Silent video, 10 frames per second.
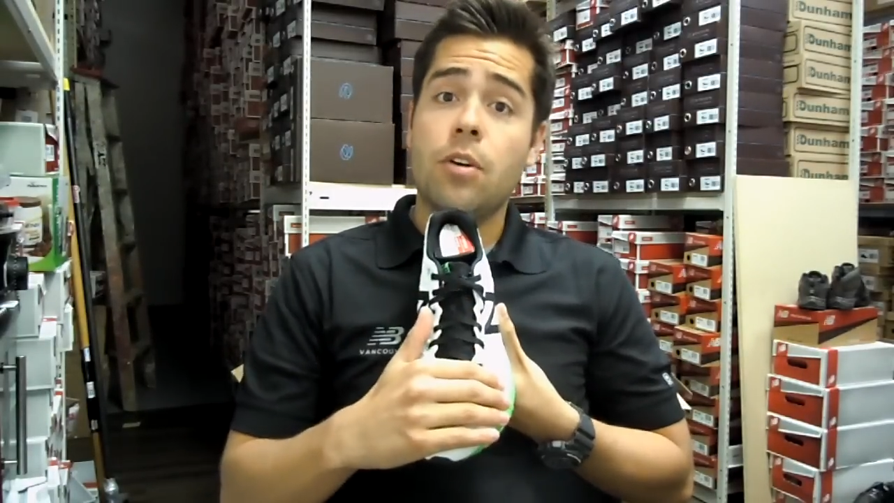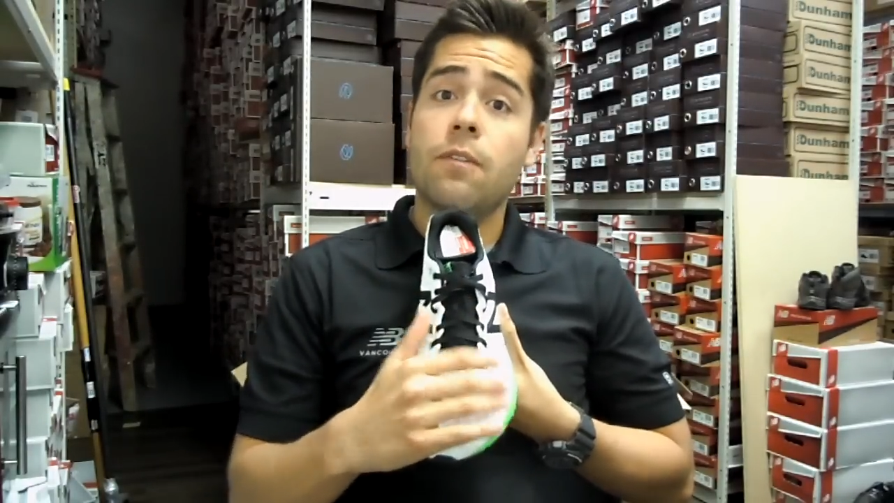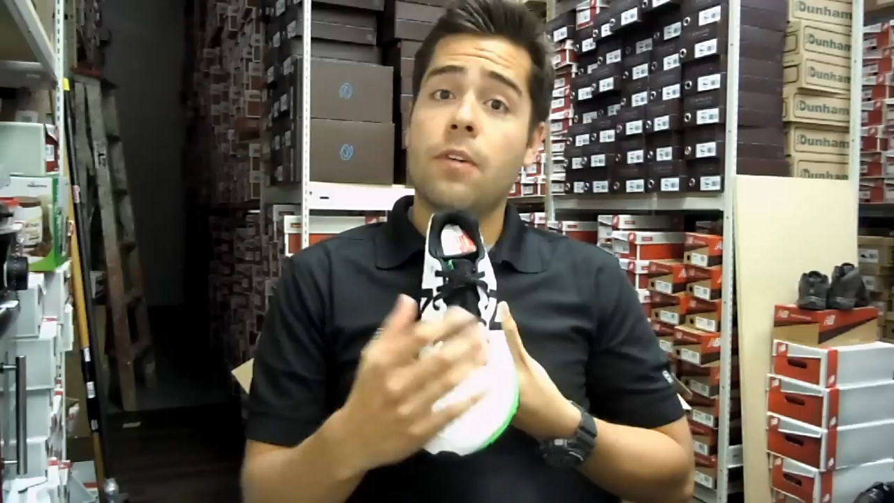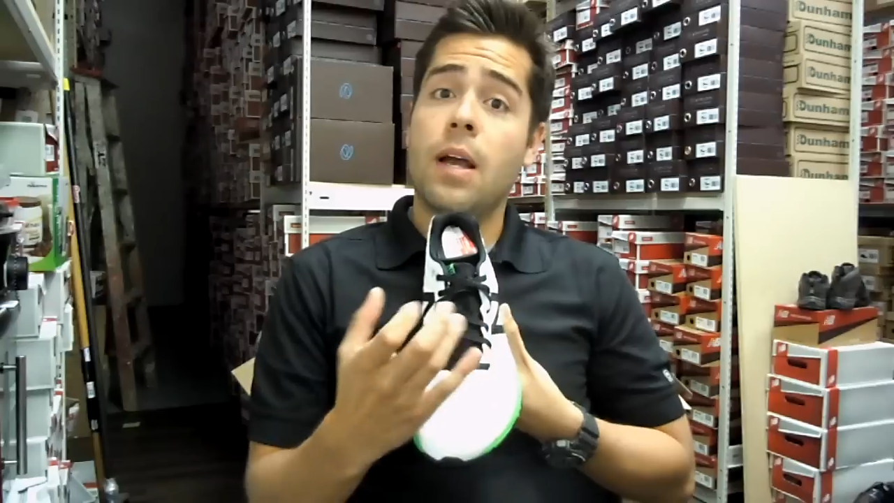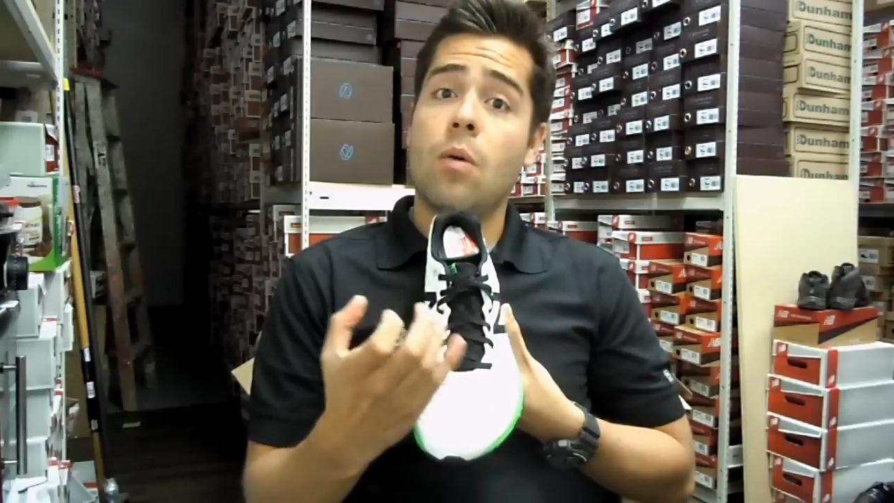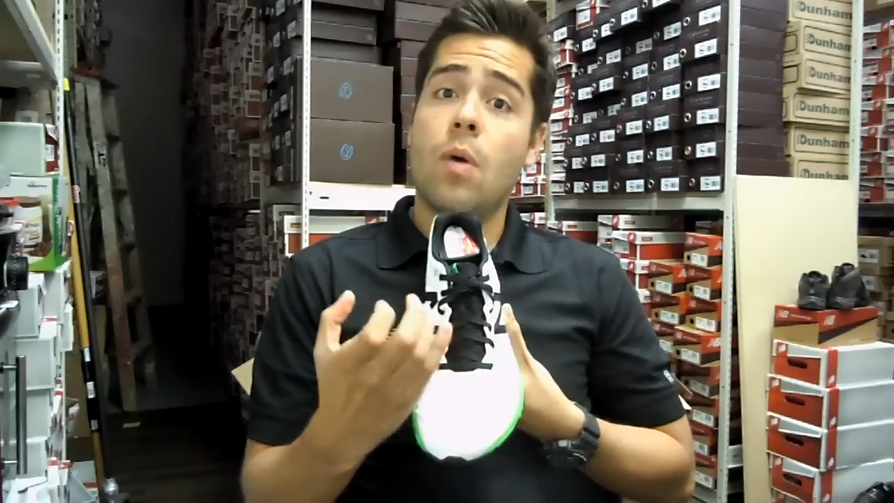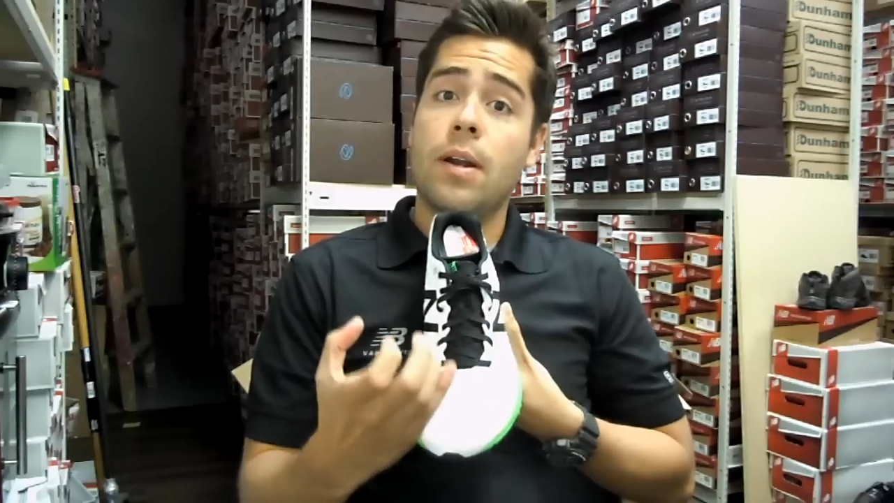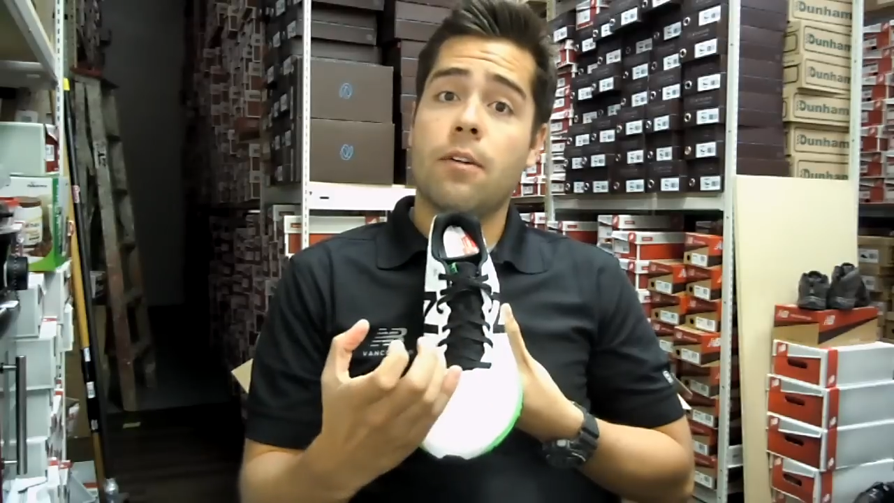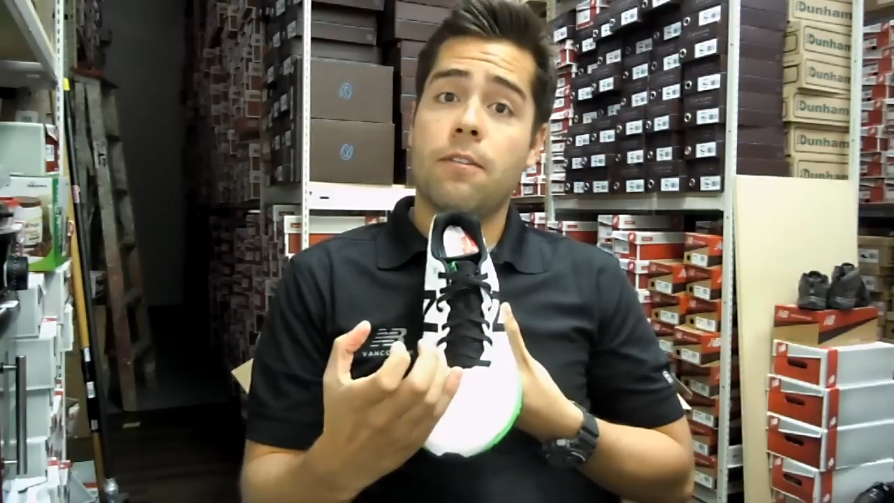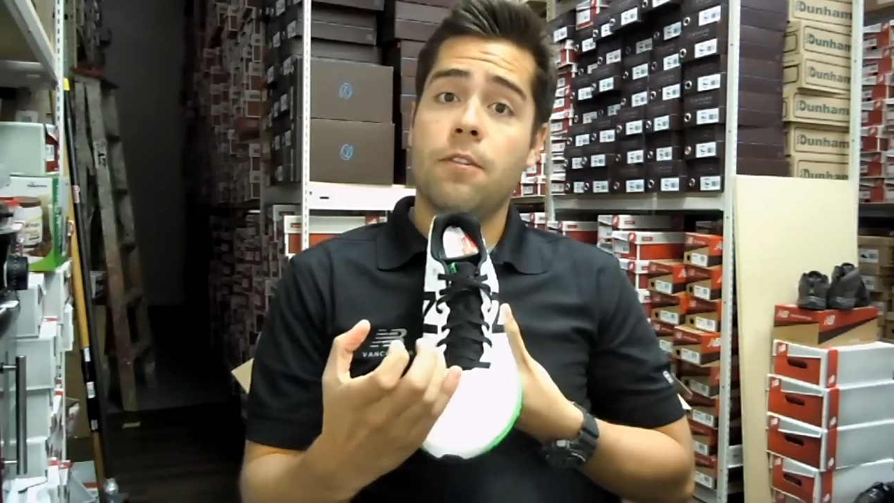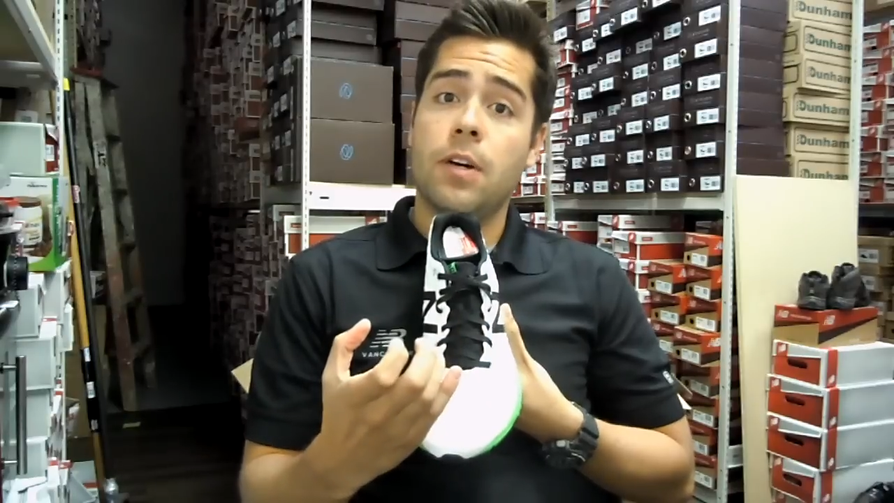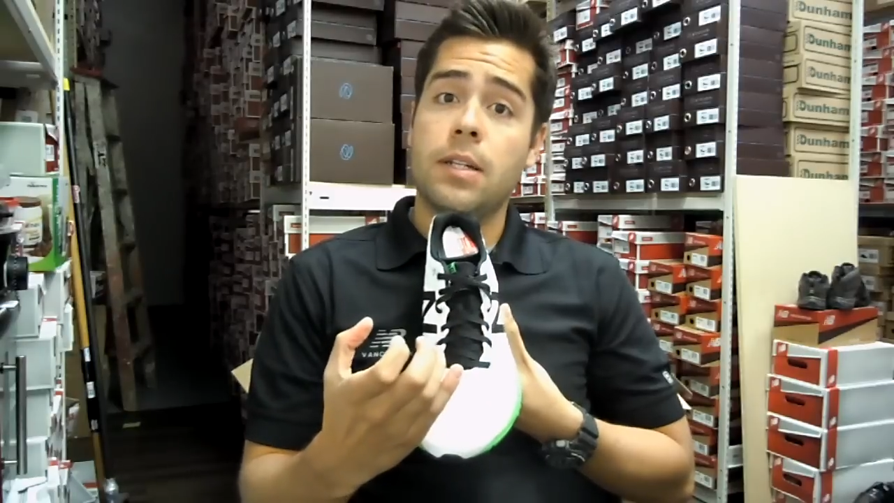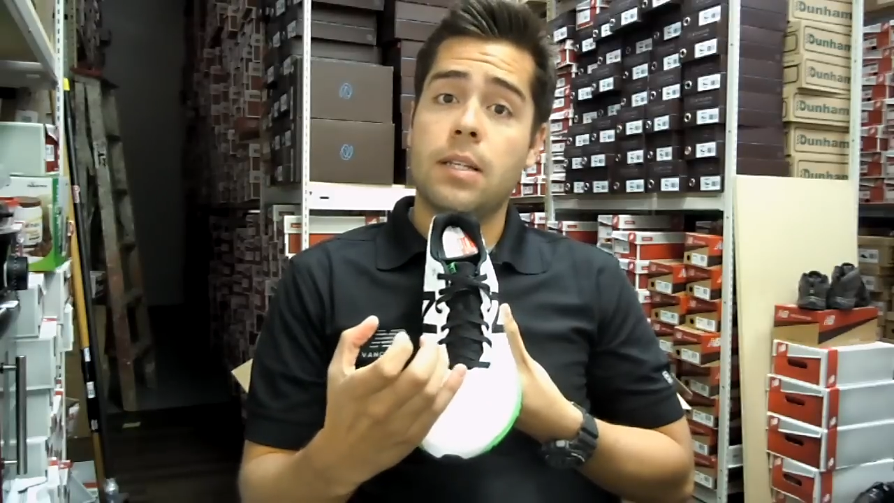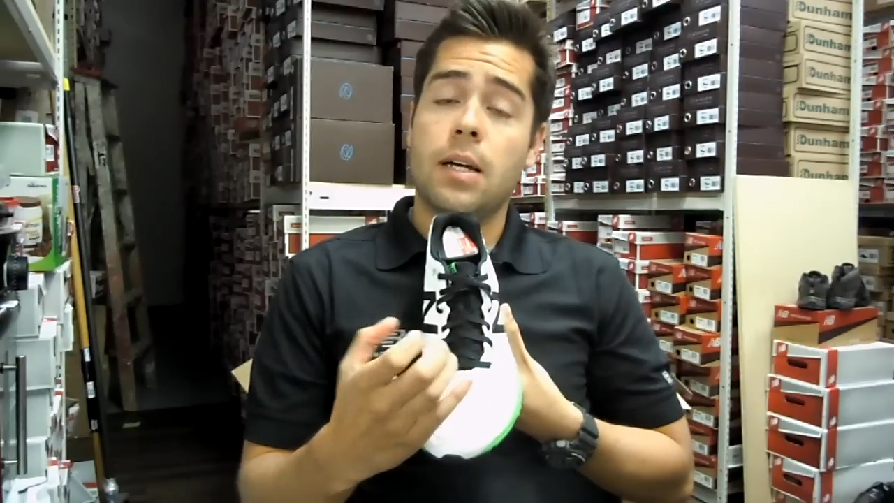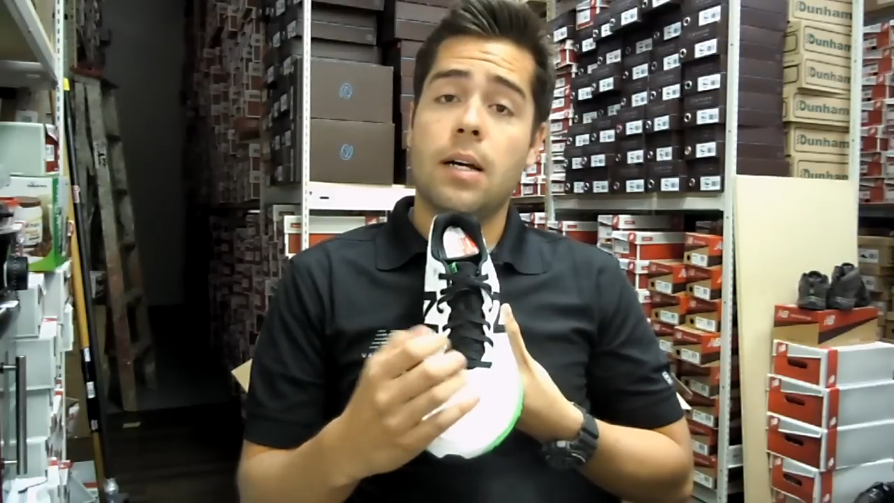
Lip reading: good for that wider foot.